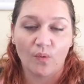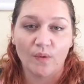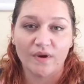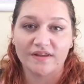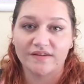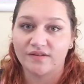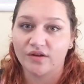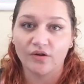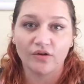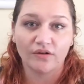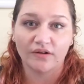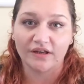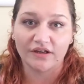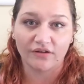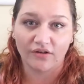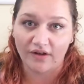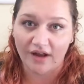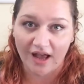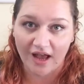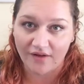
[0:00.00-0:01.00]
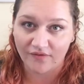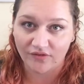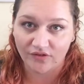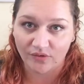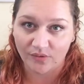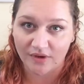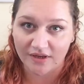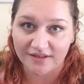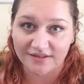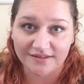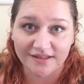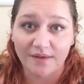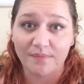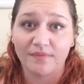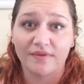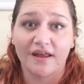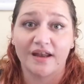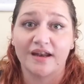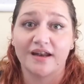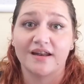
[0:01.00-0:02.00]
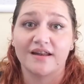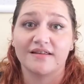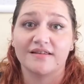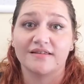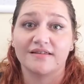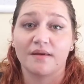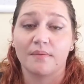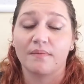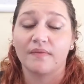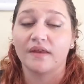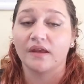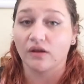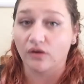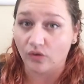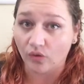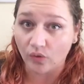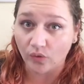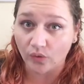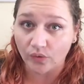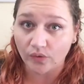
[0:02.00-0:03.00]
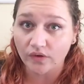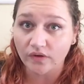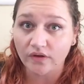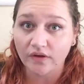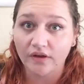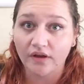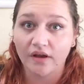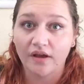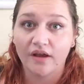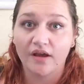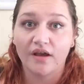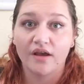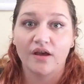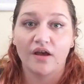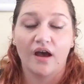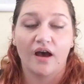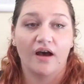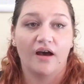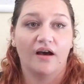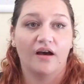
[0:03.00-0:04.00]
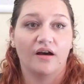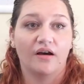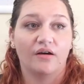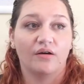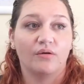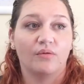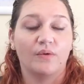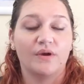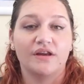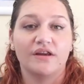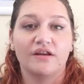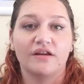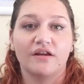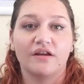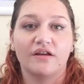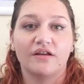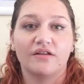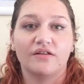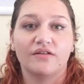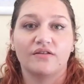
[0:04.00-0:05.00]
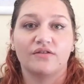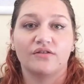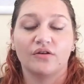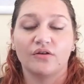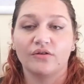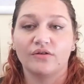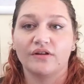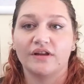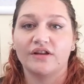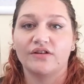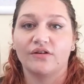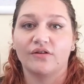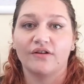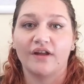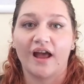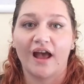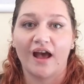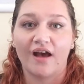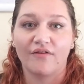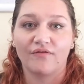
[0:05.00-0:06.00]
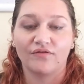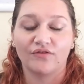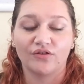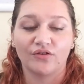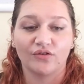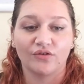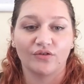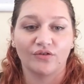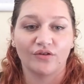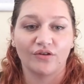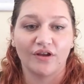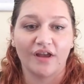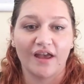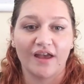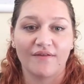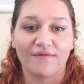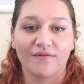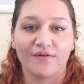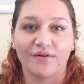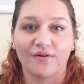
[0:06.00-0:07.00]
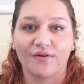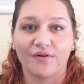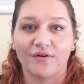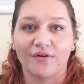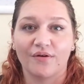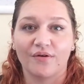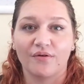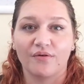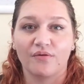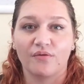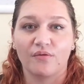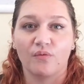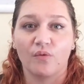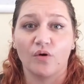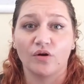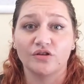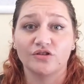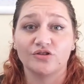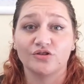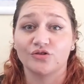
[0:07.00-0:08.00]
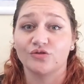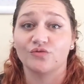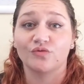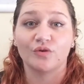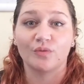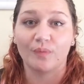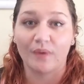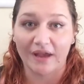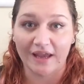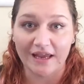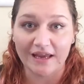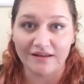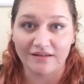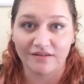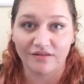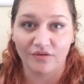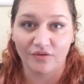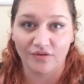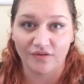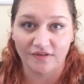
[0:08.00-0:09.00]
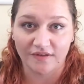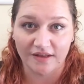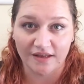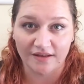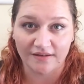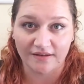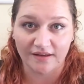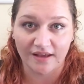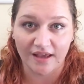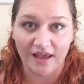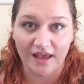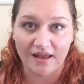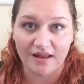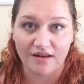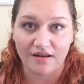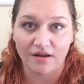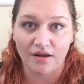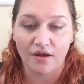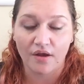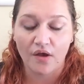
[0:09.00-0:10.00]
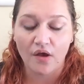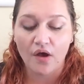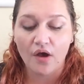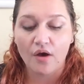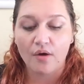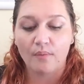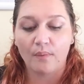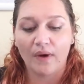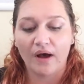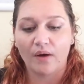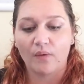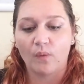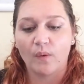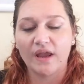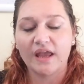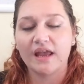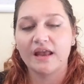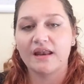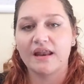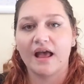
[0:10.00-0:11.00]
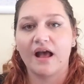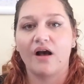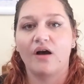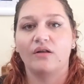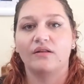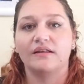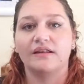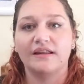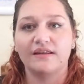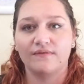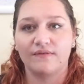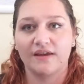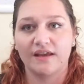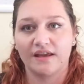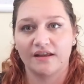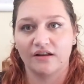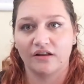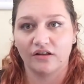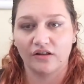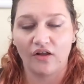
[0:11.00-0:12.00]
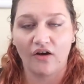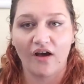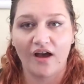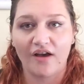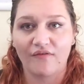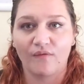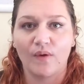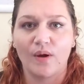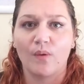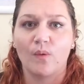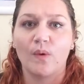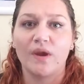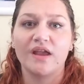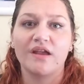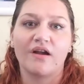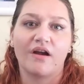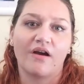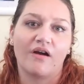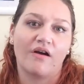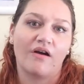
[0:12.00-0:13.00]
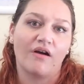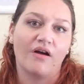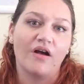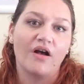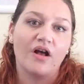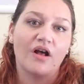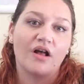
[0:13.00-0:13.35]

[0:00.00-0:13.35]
We certainly don't have to accept that it is something good. We certainly don't have to ever want to repeat those things again. But we are now living in a life where we are